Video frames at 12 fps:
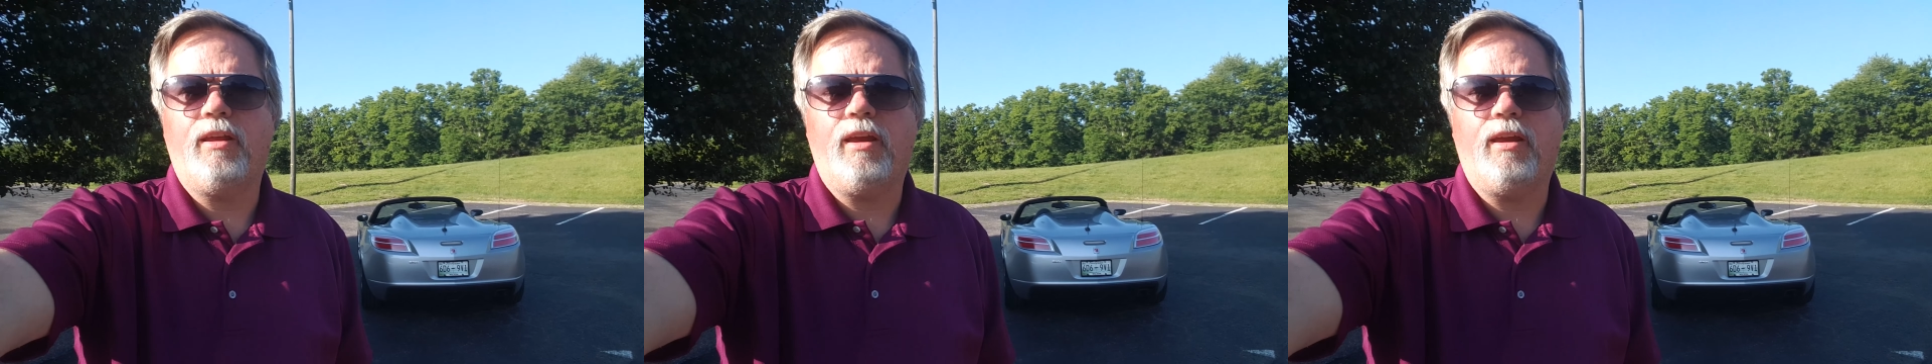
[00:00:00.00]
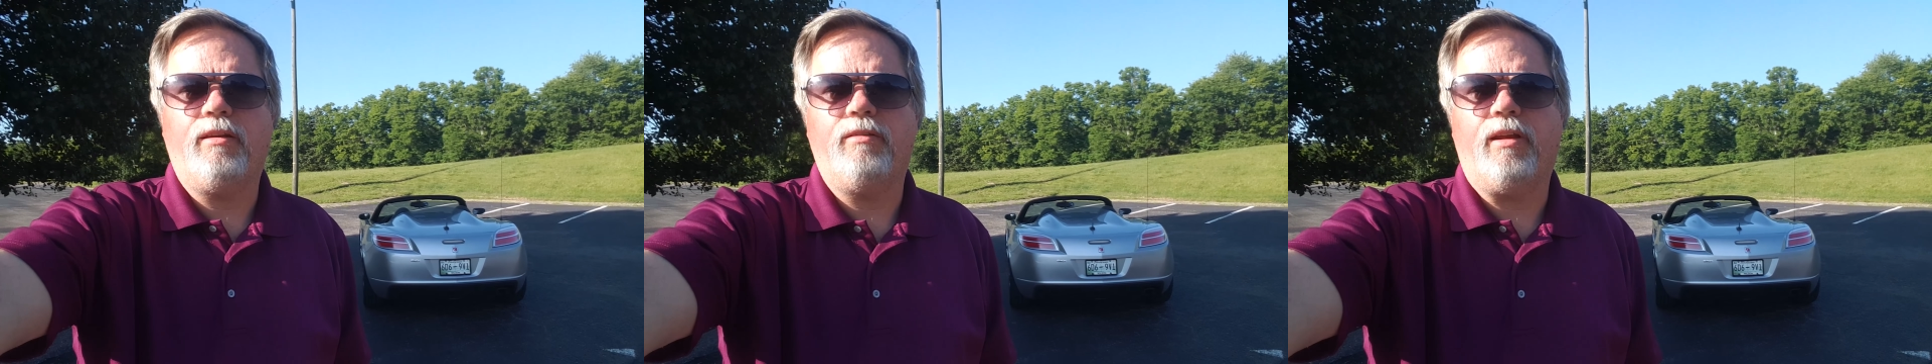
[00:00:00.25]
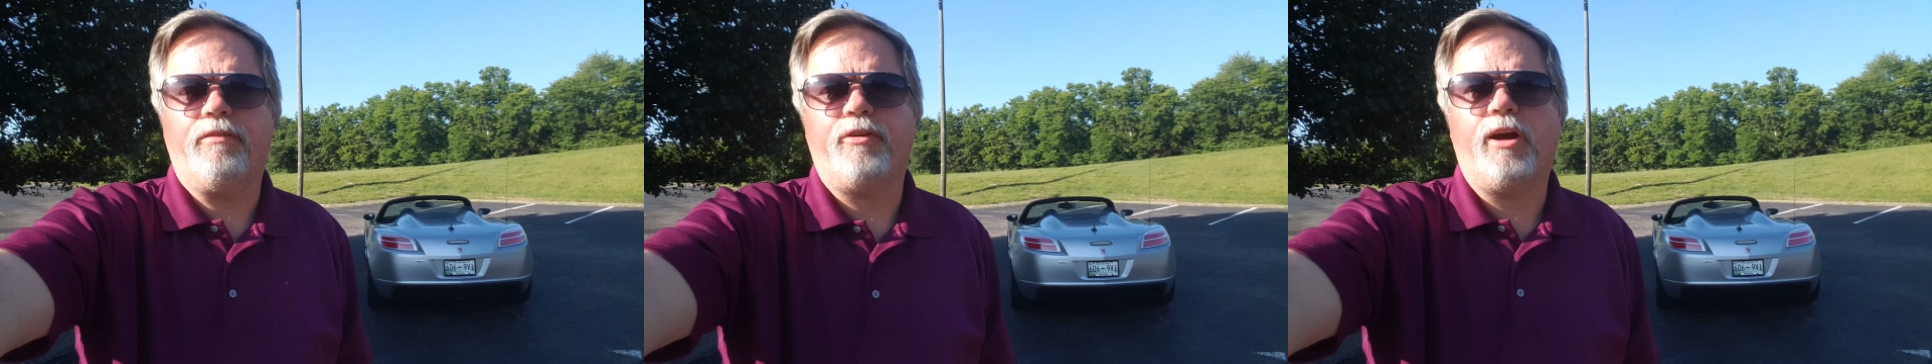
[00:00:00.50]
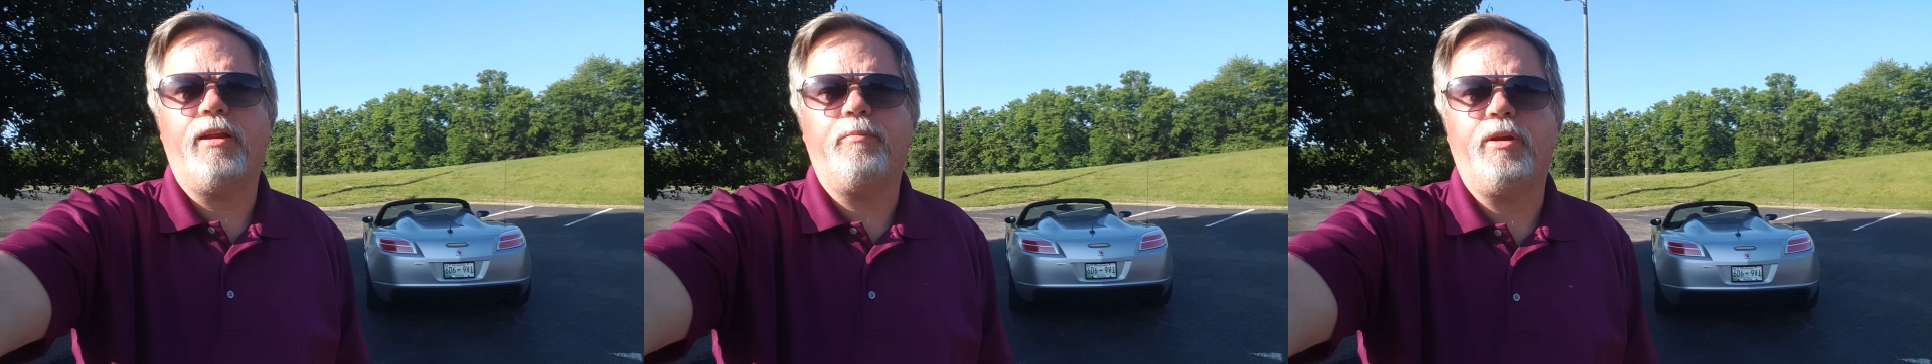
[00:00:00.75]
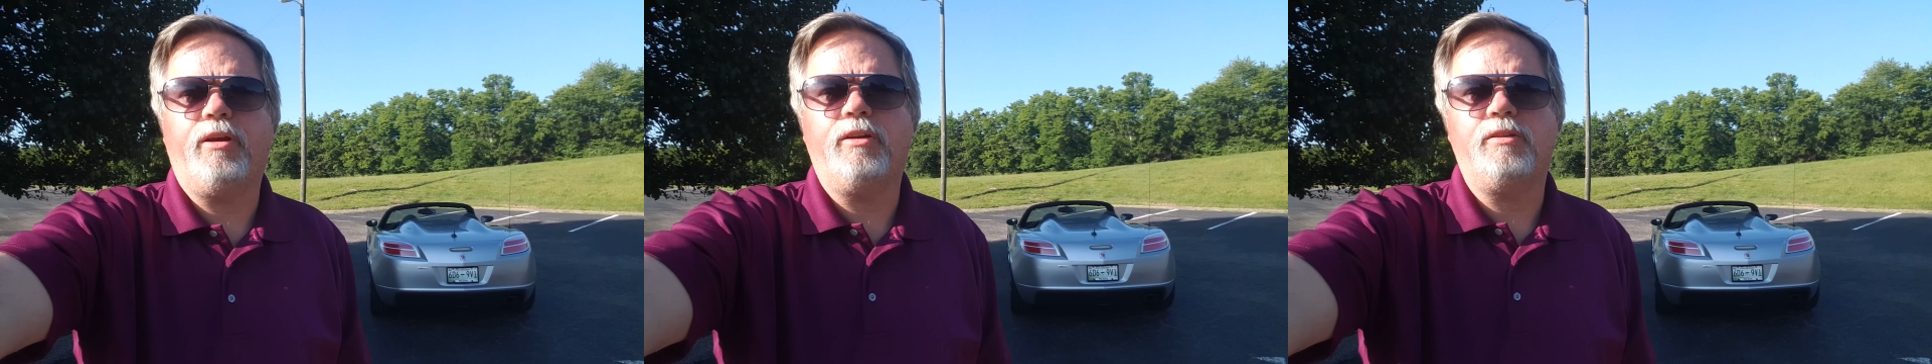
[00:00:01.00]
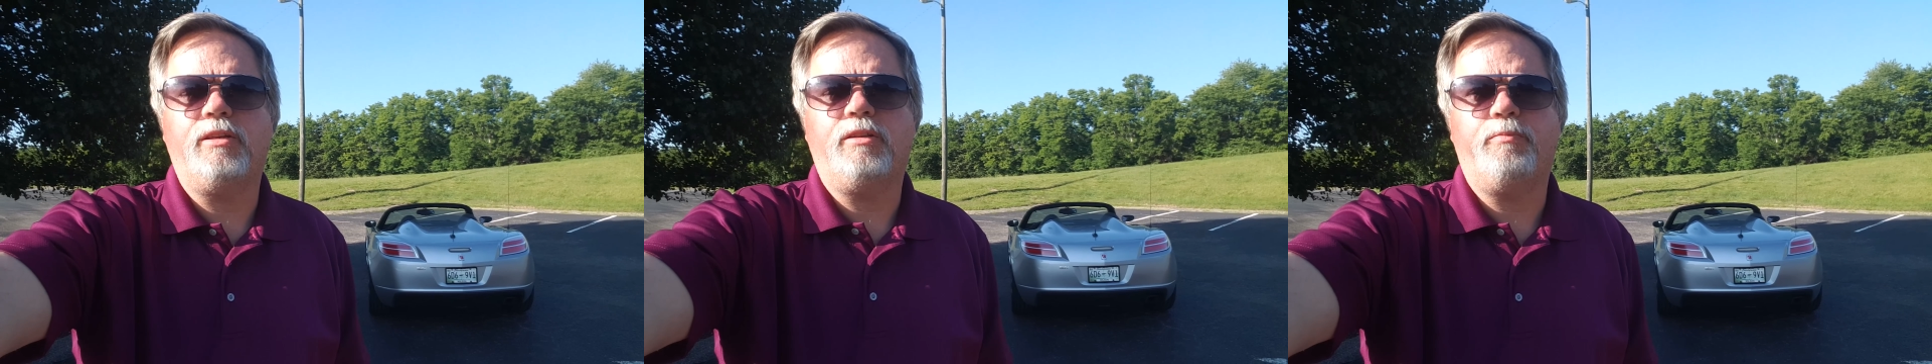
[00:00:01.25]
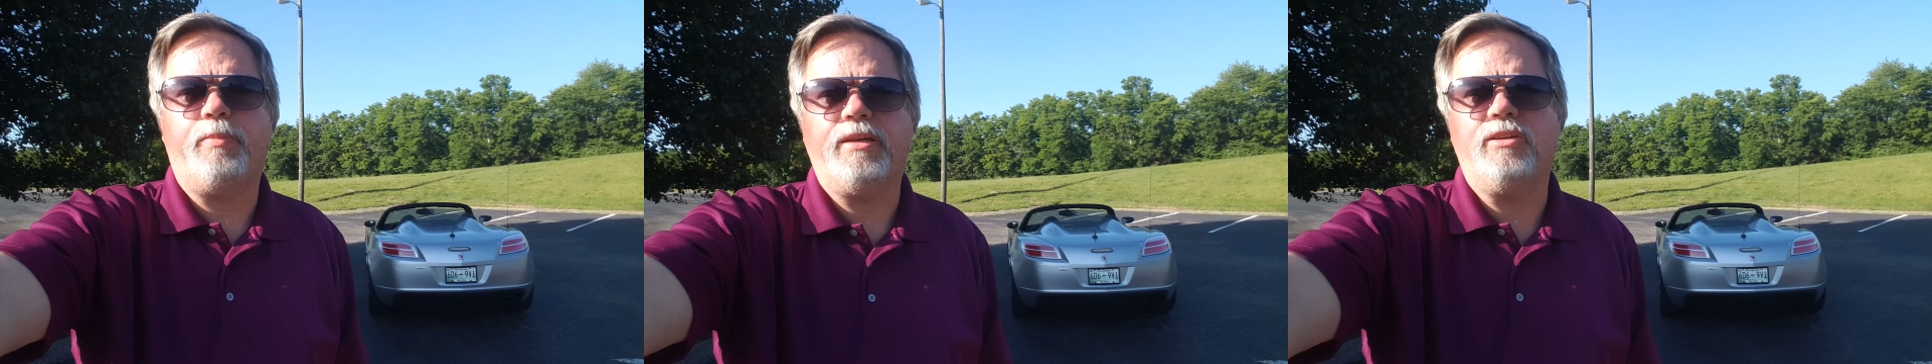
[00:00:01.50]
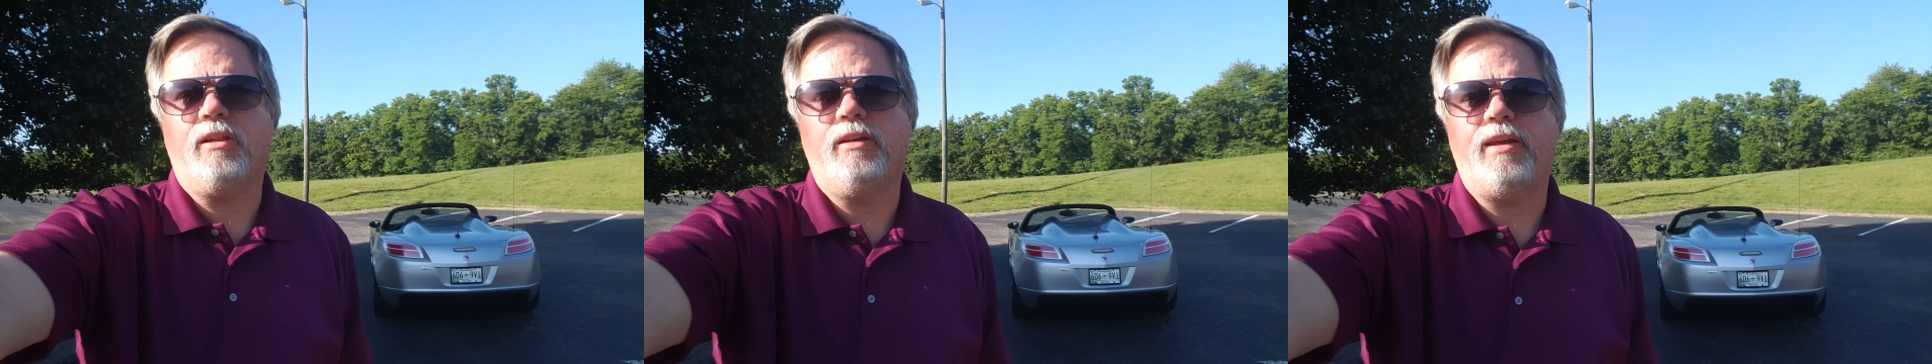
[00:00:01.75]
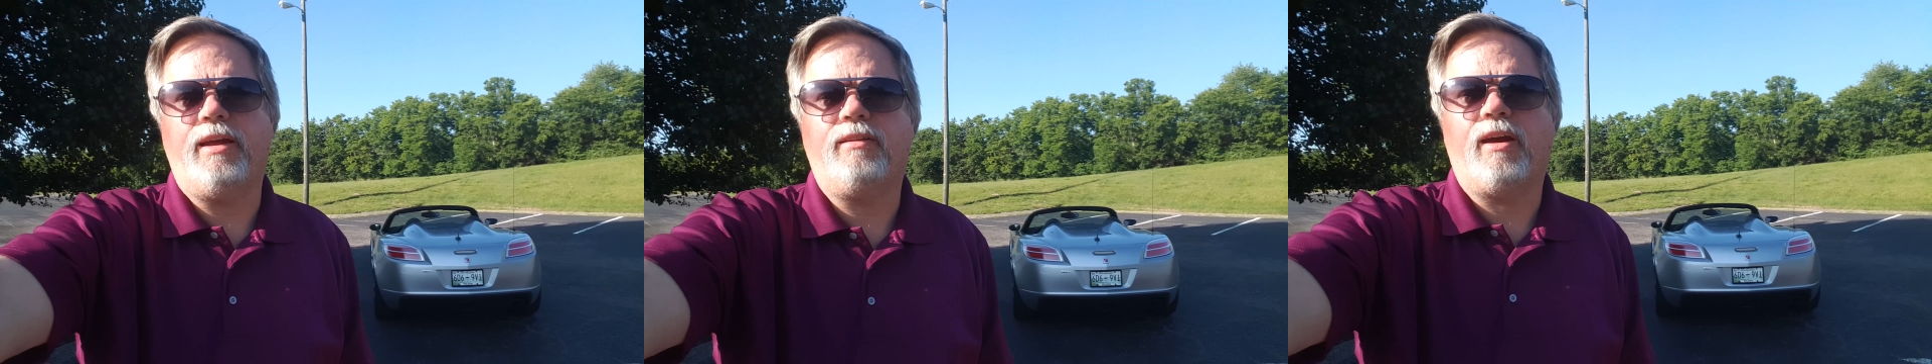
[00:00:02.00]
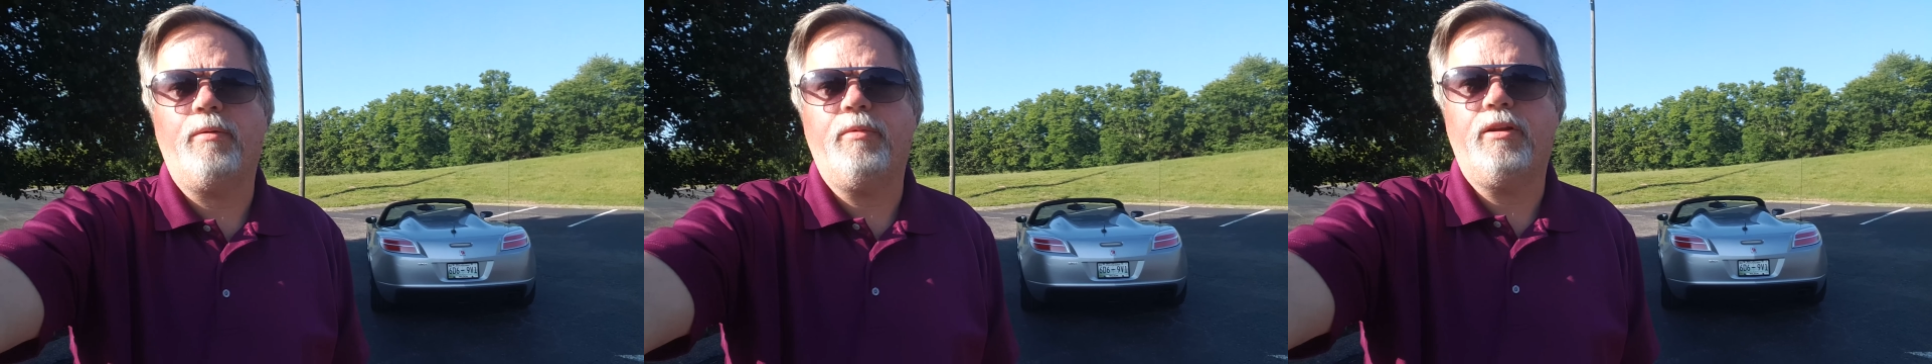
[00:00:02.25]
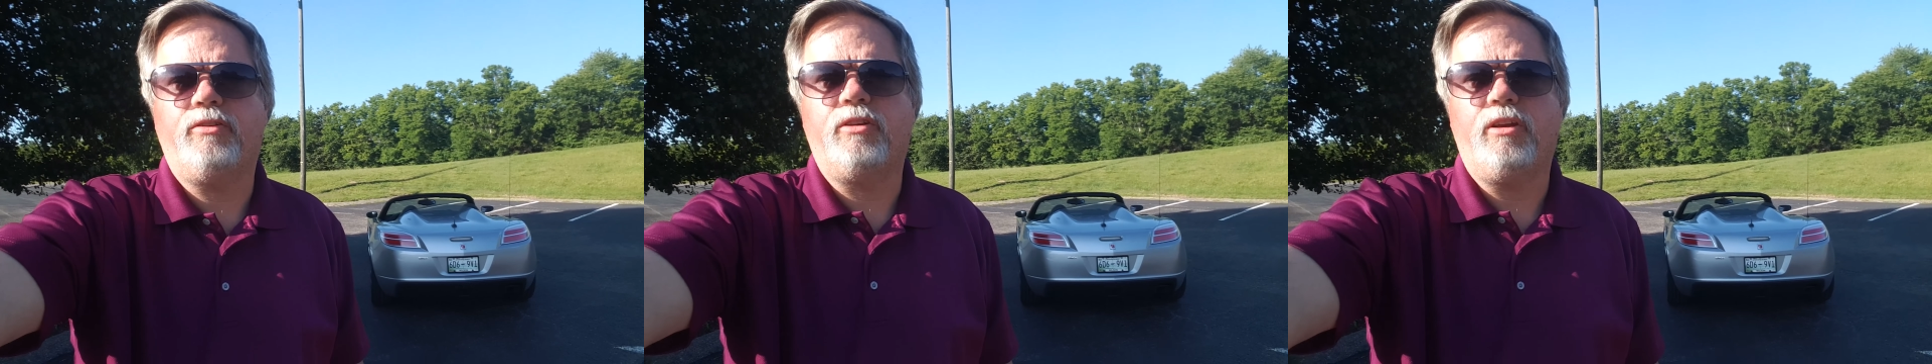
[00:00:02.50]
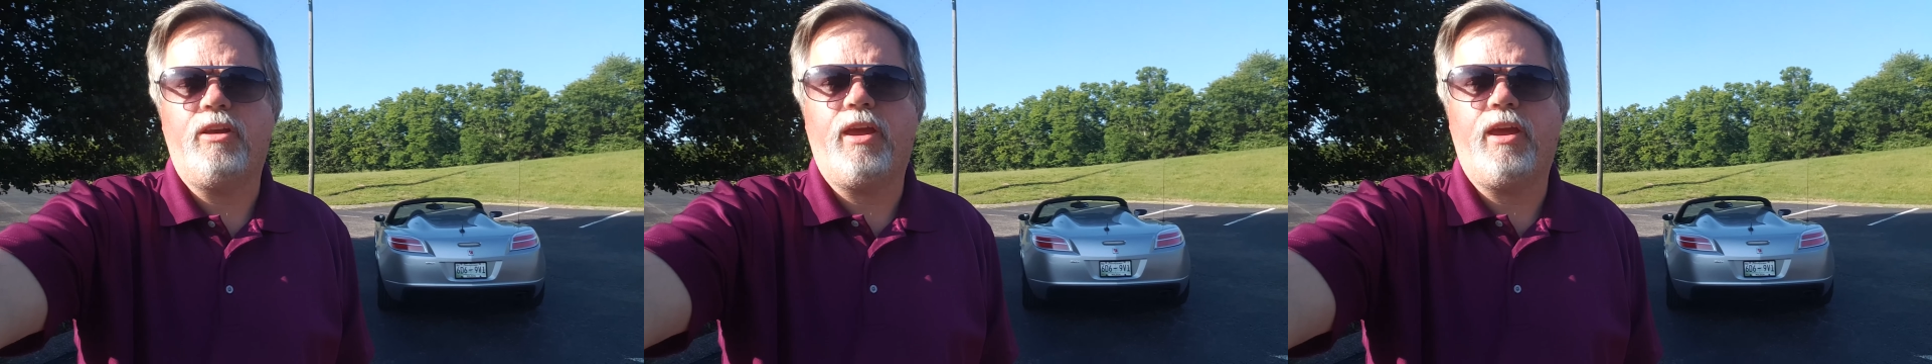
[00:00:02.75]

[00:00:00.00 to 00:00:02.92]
and I forgot it because it's basically daytime and it's,